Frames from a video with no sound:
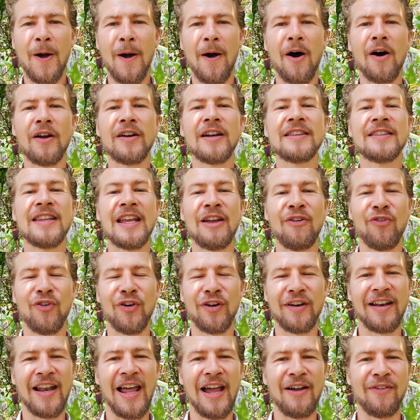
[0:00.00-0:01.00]
on a
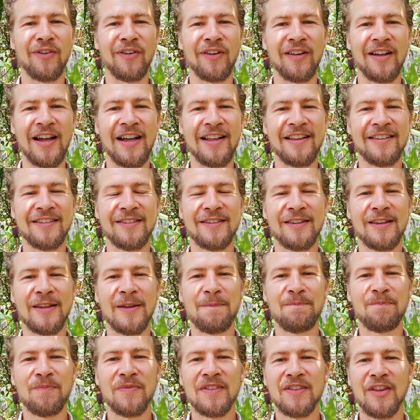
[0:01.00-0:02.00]
different level. And
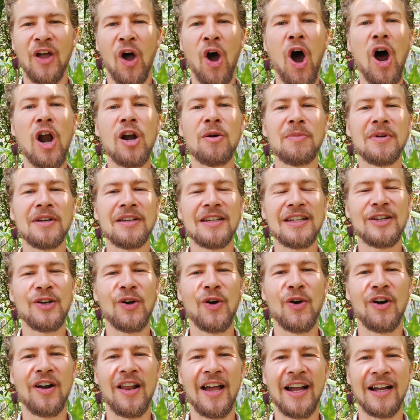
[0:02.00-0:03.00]
the harmony,
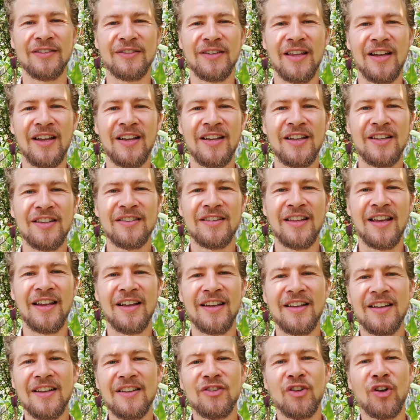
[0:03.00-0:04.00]
or like the
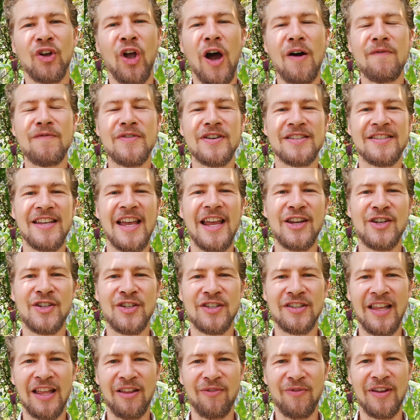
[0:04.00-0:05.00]

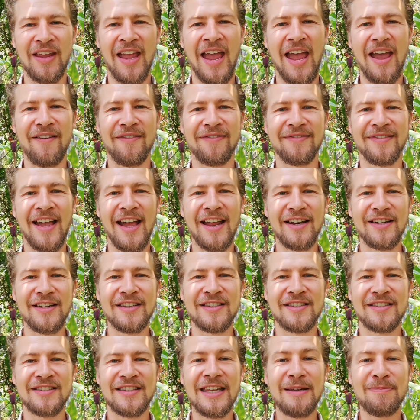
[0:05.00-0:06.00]
conversation that we have then,
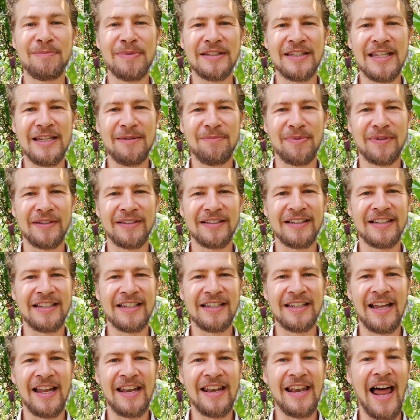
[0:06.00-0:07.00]
is deeply
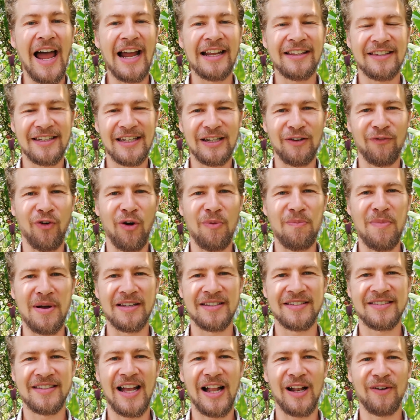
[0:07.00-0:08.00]
enlightening for
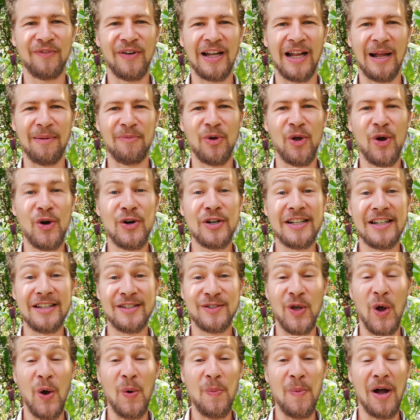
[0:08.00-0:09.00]
myself. Like, I'm learning
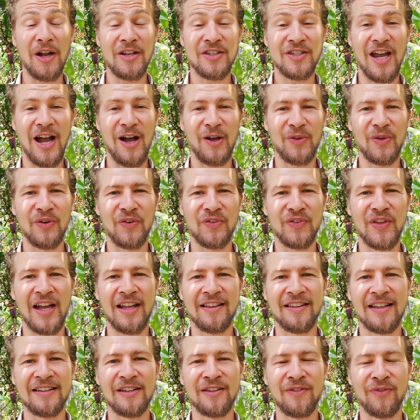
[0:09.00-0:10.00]
so much out of
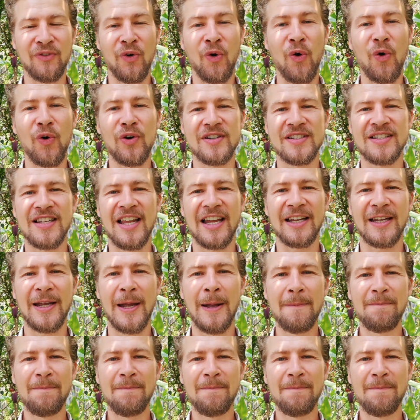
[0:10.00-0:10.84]
that, and of course, like,